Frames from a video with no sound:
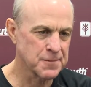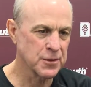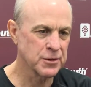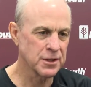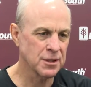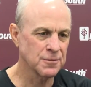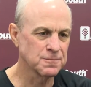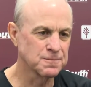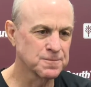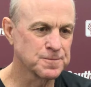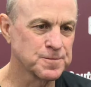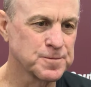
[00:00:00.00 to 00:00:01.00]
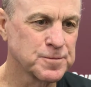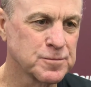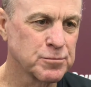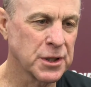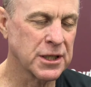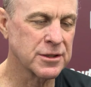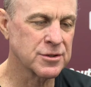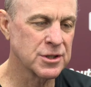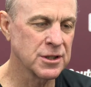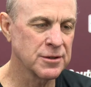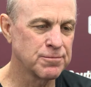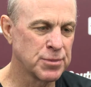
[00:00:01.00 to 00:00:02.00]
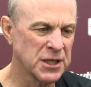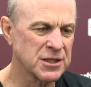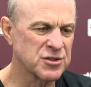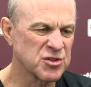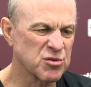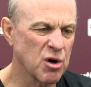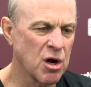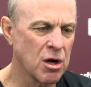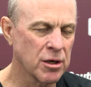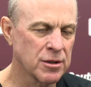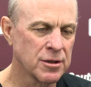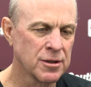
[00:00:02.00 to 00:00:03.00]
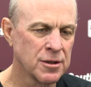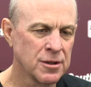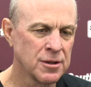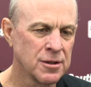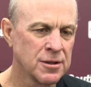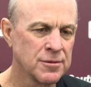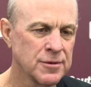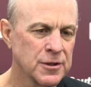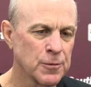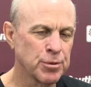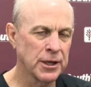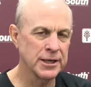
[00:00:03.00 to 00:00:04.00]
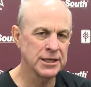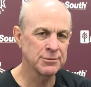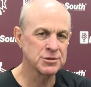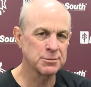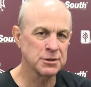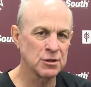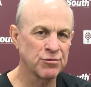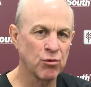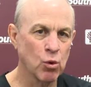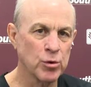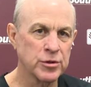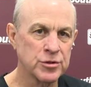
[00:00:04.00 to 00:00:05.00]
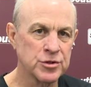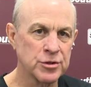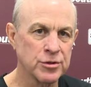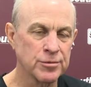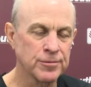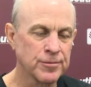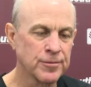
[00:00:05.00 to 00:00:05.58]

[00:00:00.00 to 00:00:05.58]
There you go. Pickett's good. Pickett's strong. They're playing him some at the four this year.